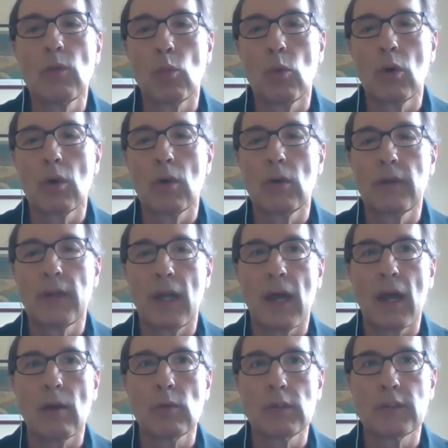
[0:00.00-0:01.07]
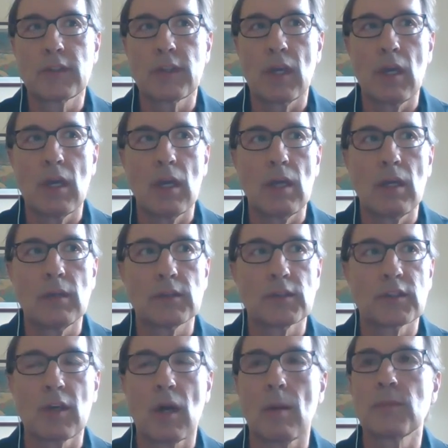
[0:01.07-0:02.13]
one word that I would
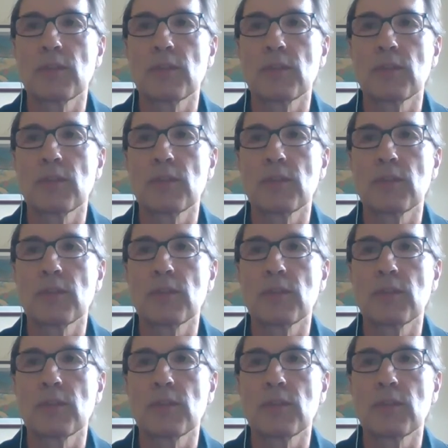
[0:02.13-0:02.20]
say